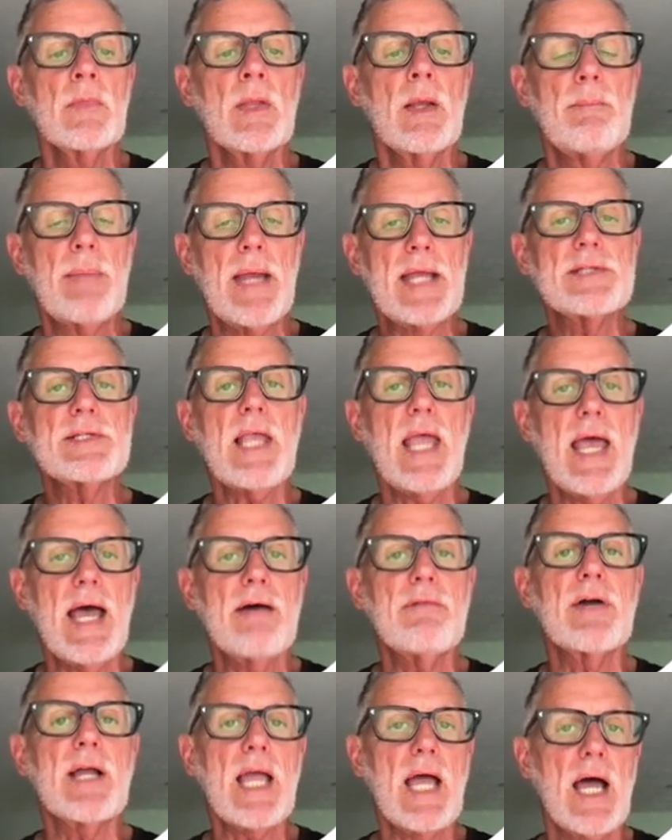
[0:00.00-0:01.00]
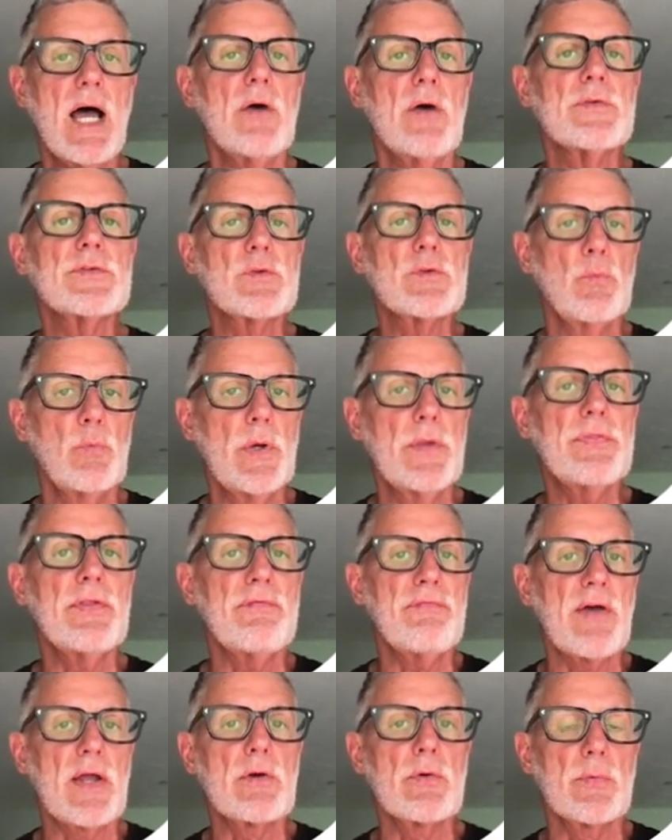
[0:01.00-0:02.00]
Banks have accounts with the
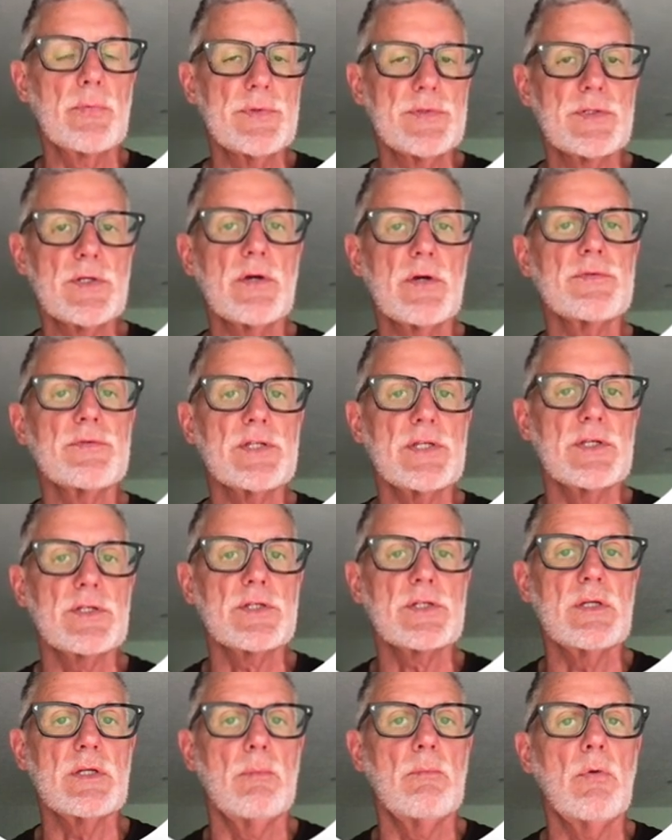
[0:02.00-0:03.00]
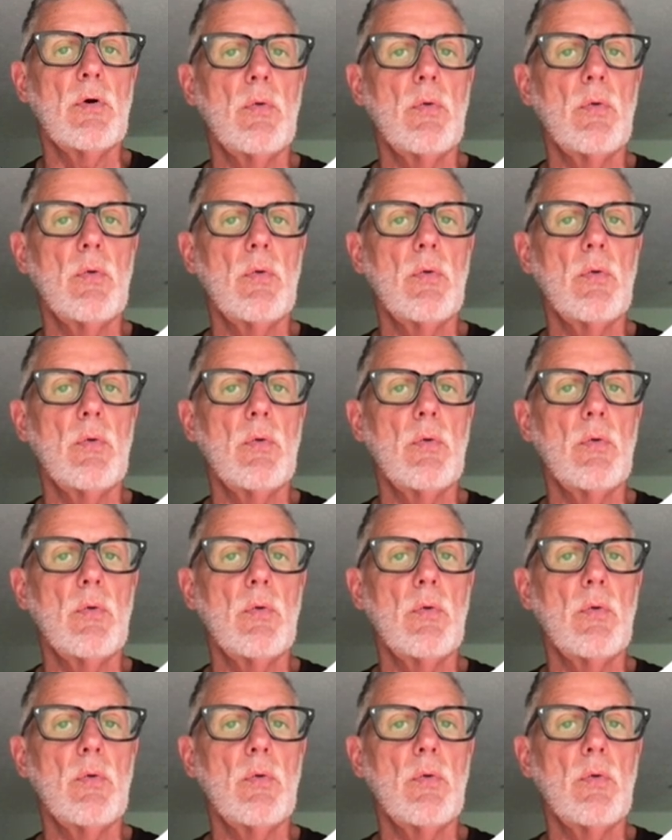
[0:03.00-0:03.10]
Federal Reserve System,